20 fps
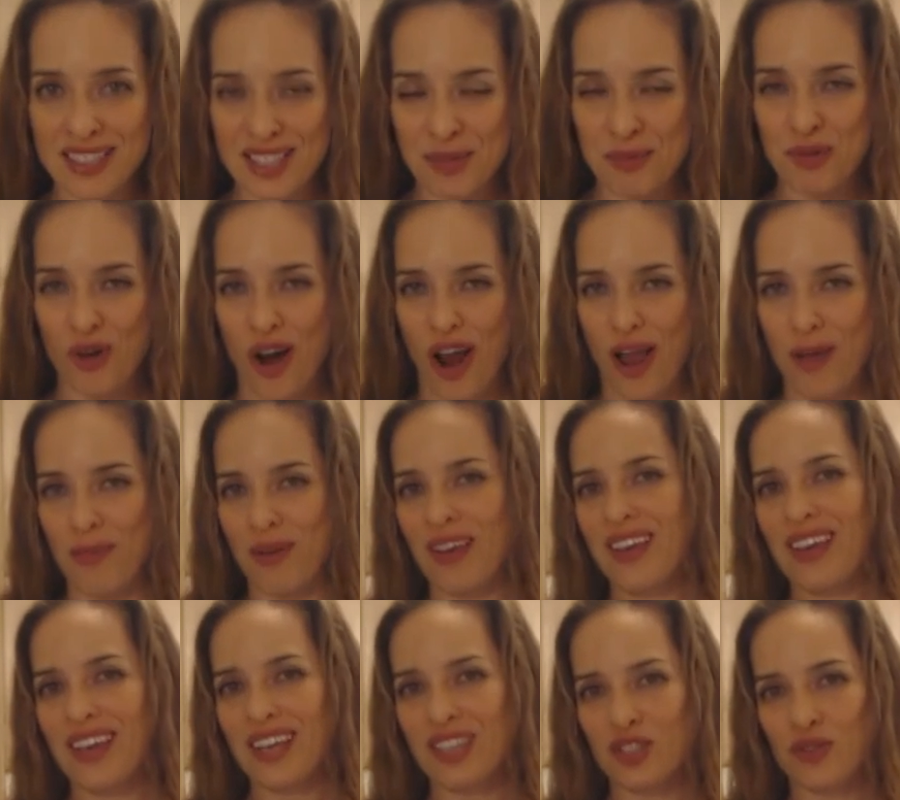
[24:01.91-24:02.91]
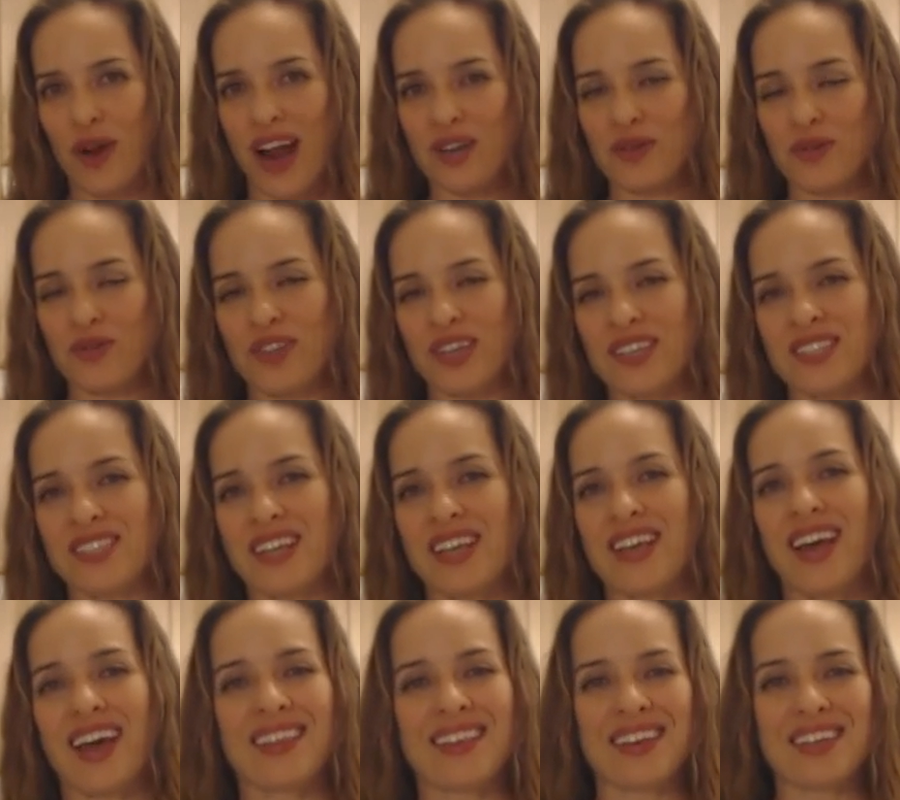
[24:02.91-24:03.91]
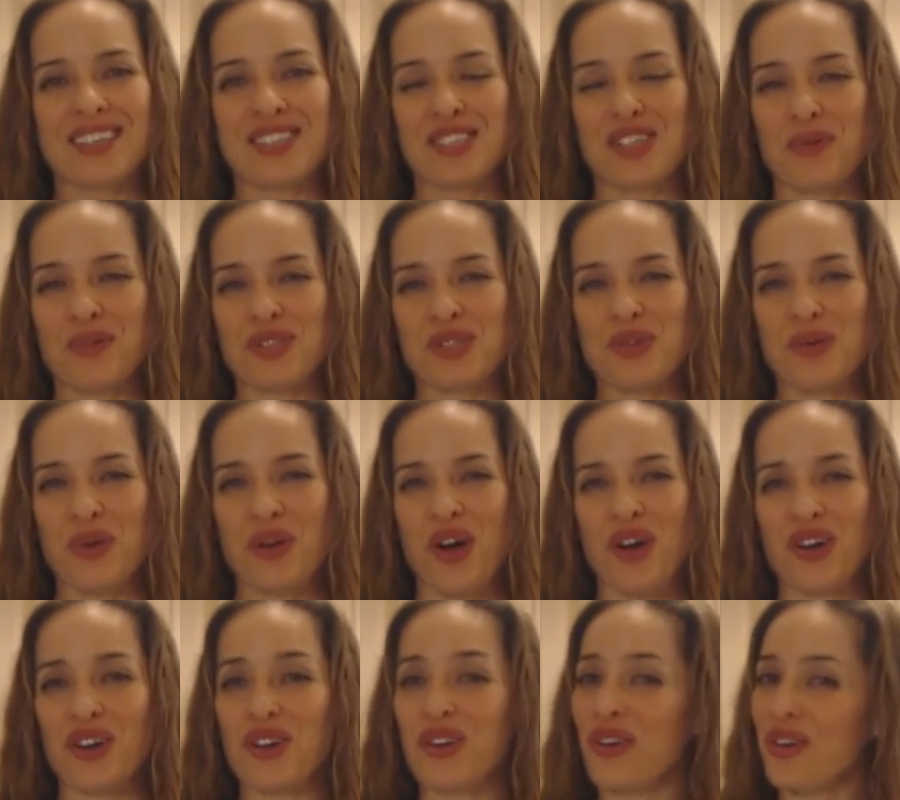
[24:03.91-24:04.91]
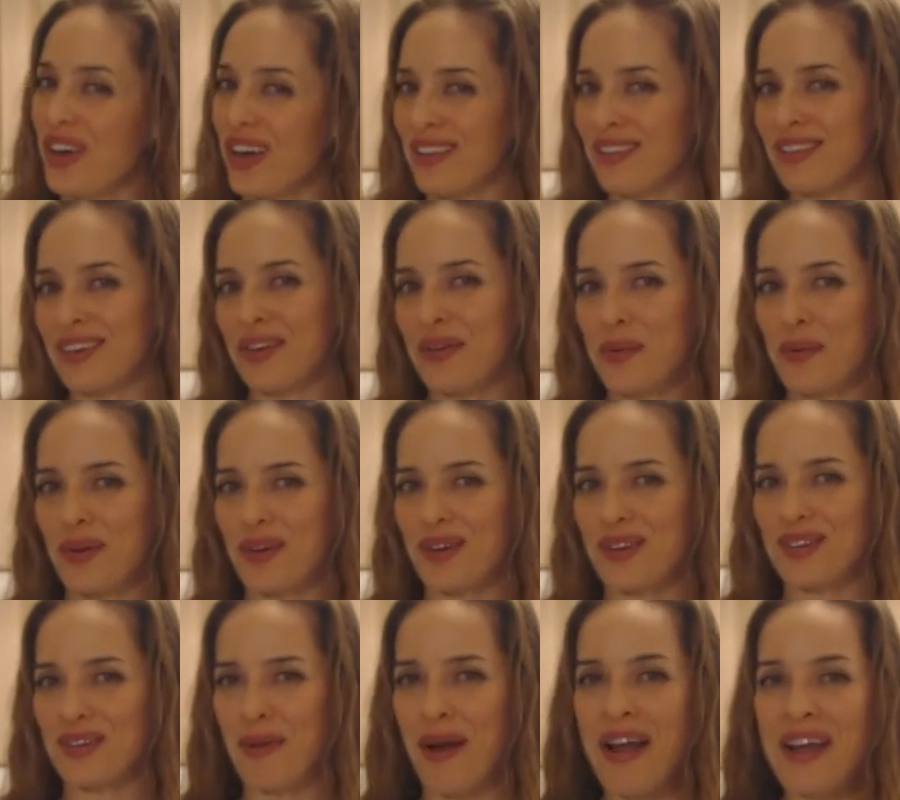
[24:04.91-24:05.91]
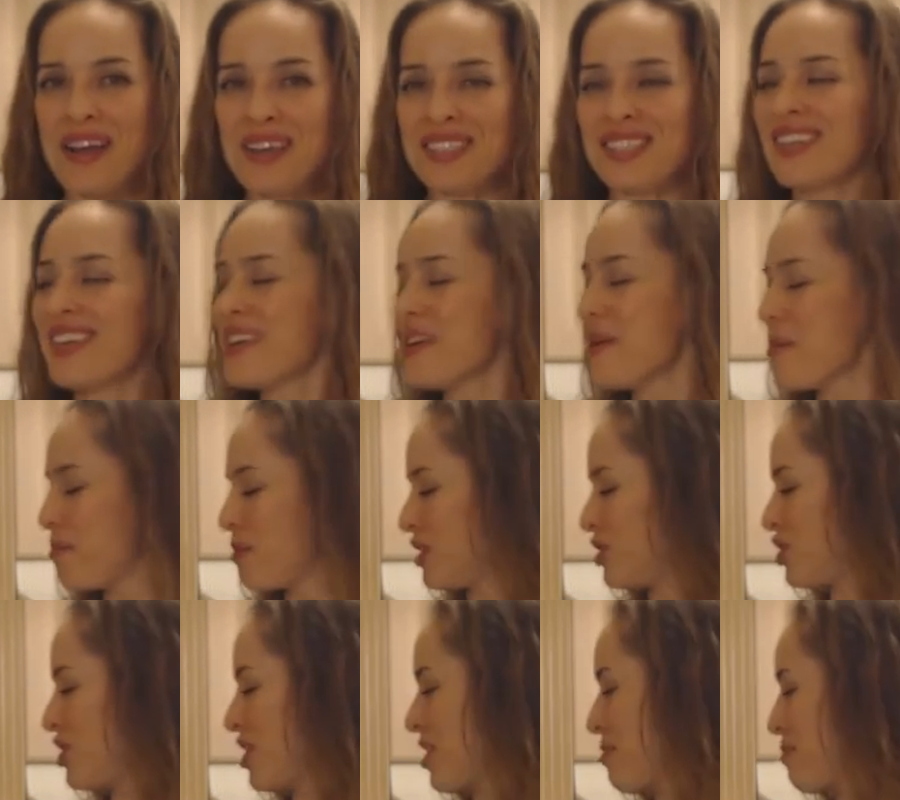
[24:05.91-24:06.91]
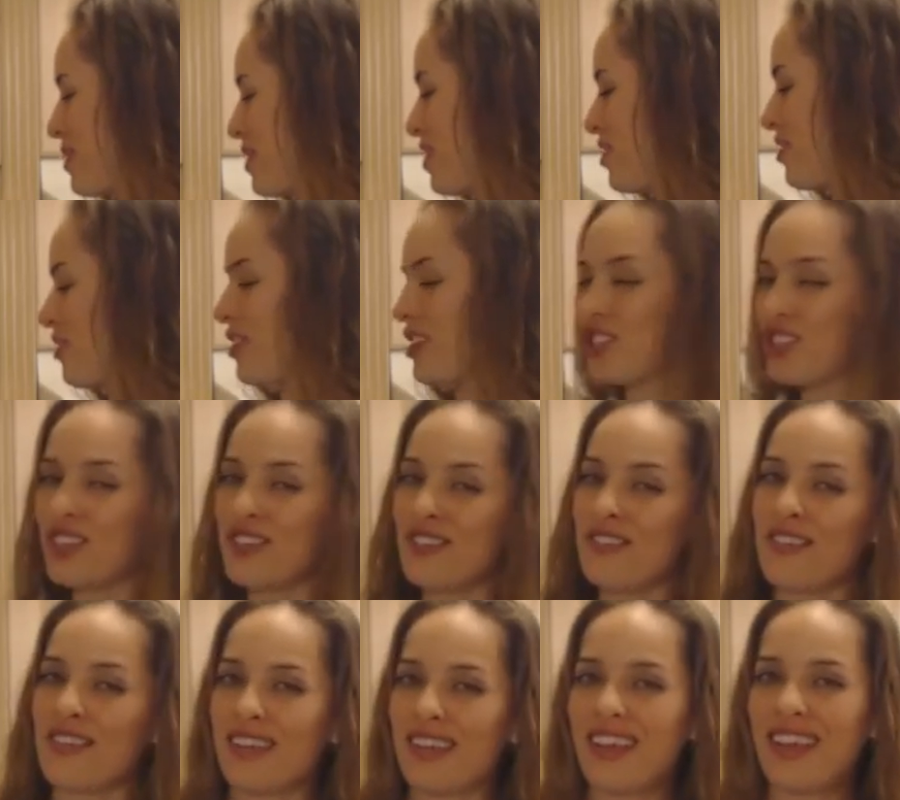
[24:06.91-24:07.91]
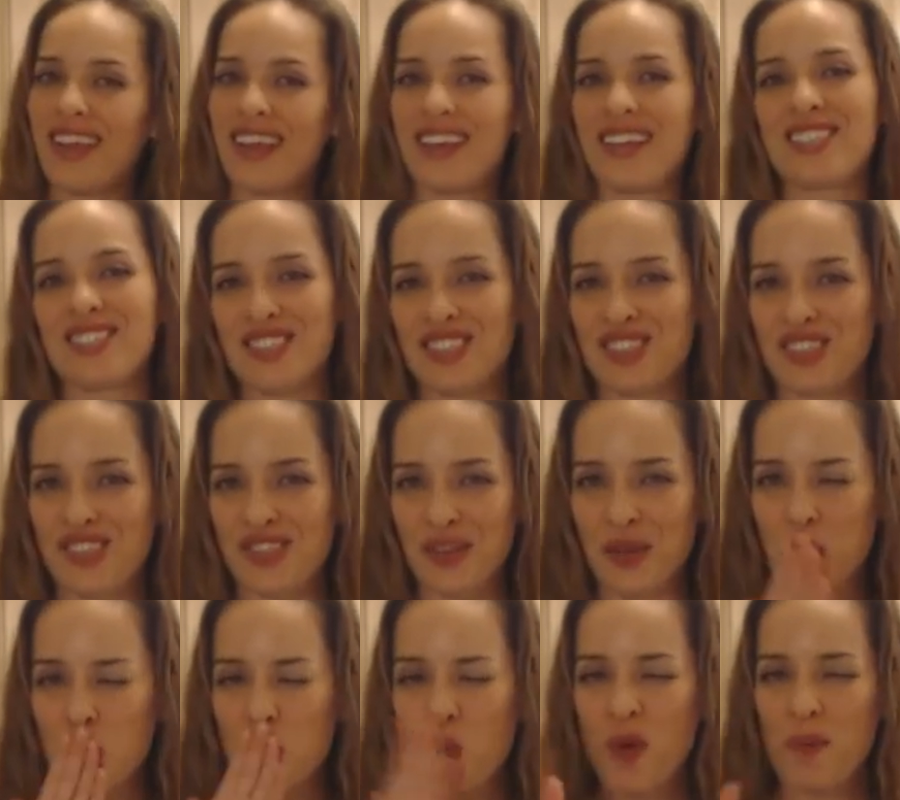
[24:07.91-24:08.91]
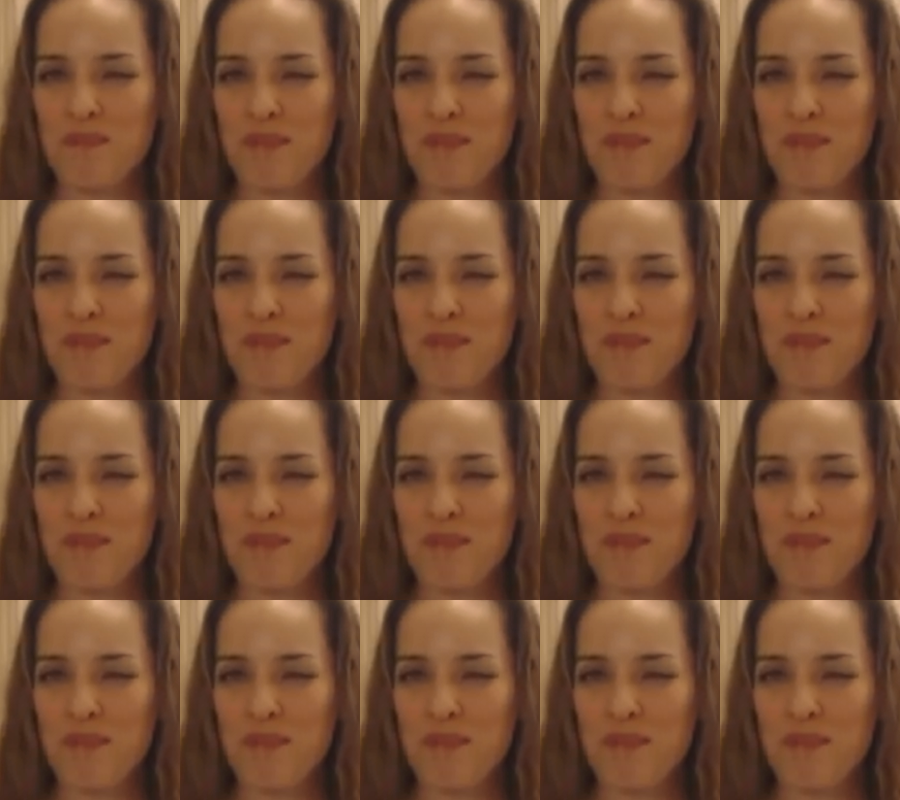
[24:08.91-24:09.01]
and subscribe. Interact with us and let us know what's going on in your culinary world, all right? Be a champion in your kitchen and eat deliciously.